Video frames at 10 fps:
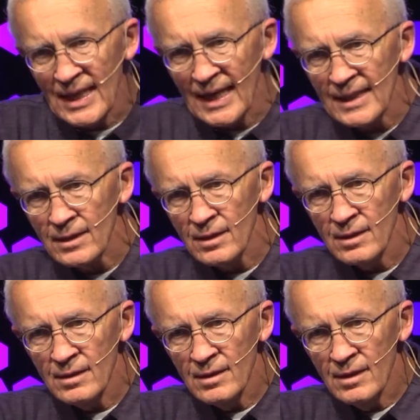tonight,
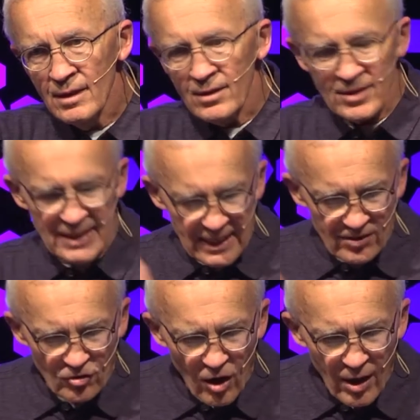the
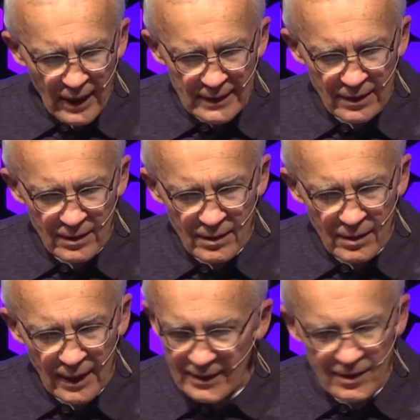day is gone.
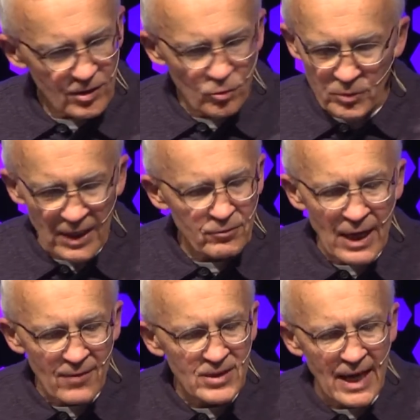And you'll
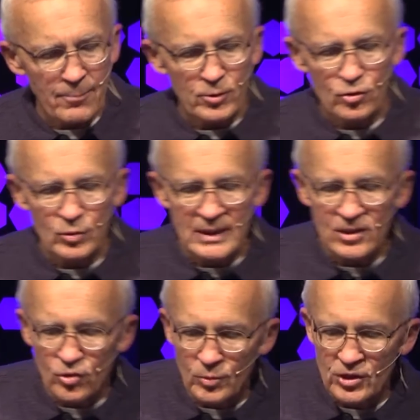never have the
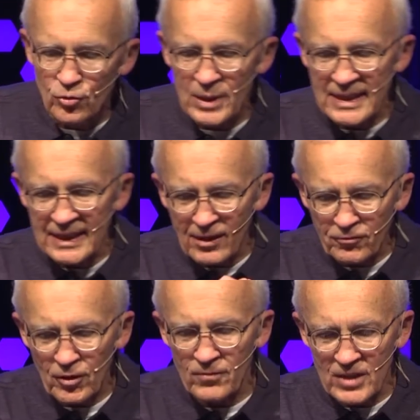opportunity to enjoy the
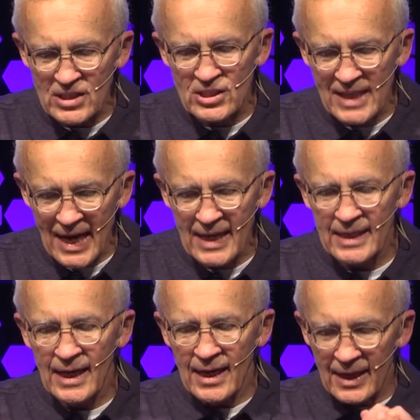gift of this
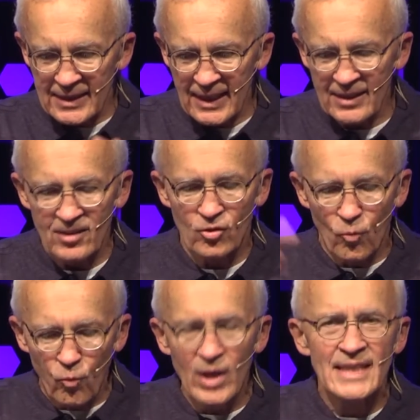day again. It's
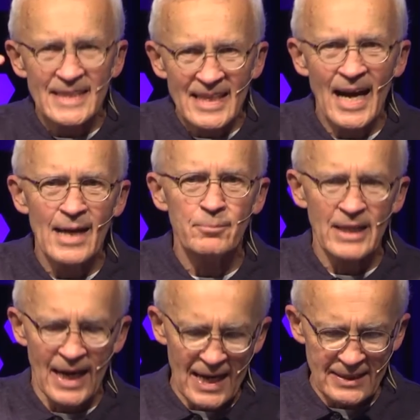a
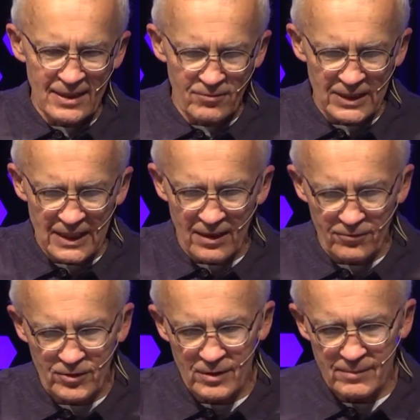one-time God-given
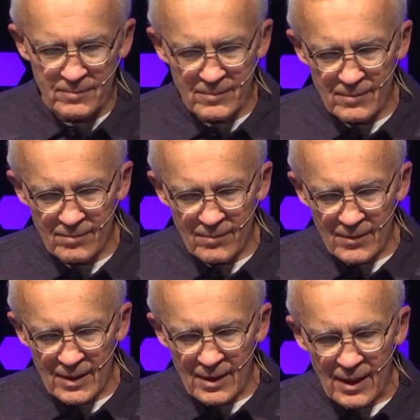gift.
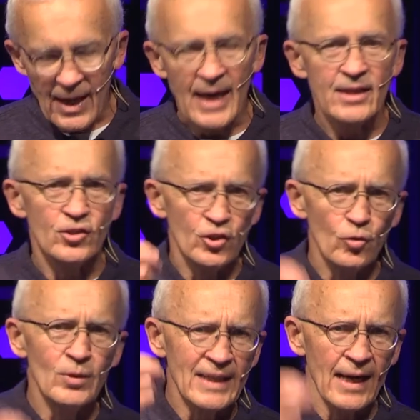And
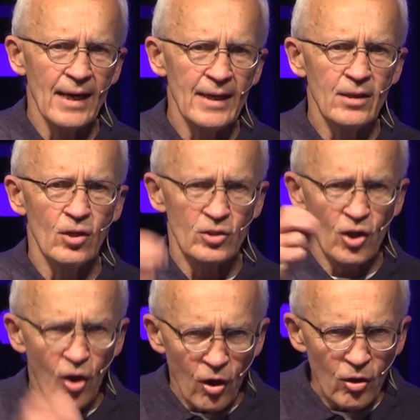you and I are
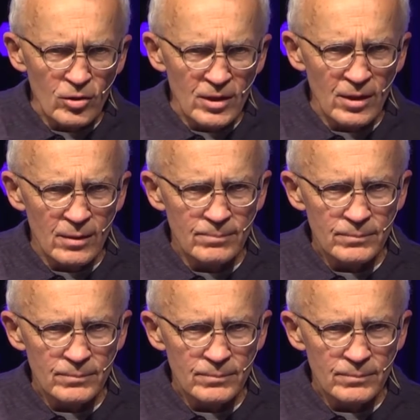called